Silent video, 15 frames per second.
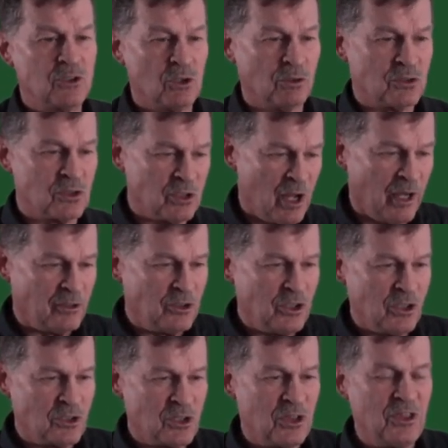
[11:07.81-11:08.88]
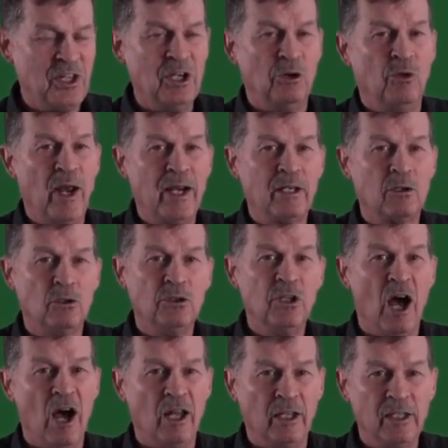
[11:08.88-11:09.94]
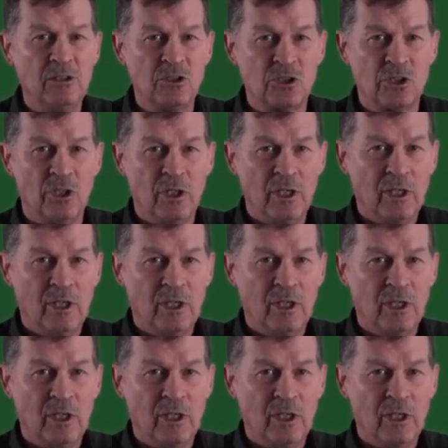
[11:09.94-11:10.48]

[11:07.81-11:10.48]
So it's not just theoretical knowledge.